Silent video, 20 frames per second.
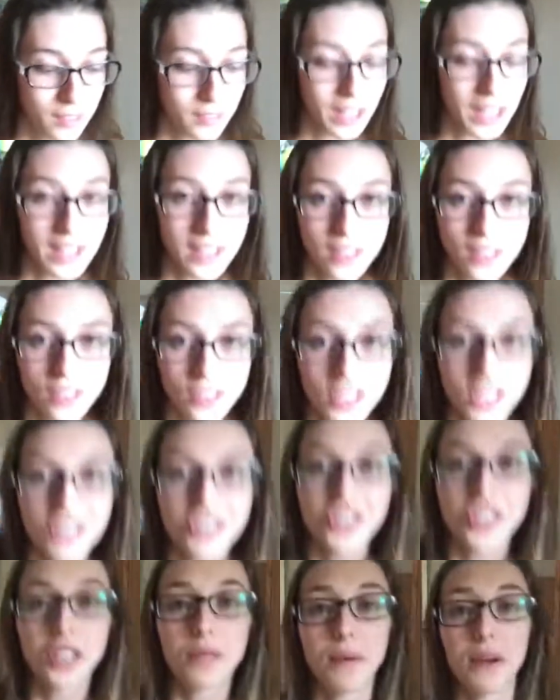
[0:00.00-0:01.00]
right? You're
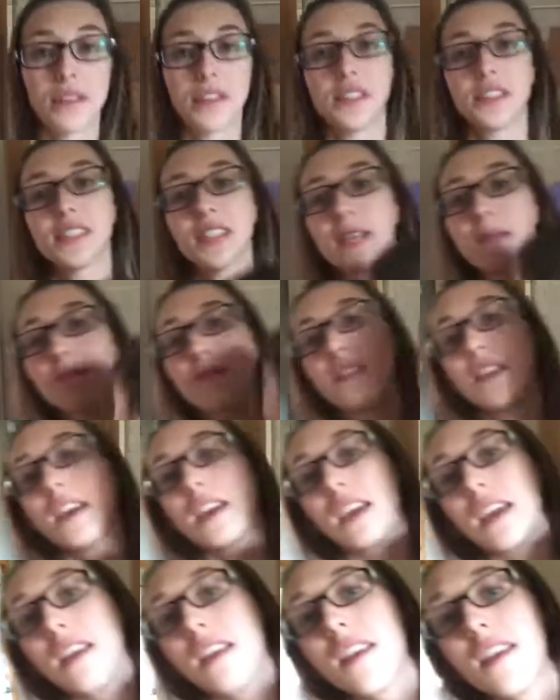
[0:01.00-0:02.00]
teaching about the same thing.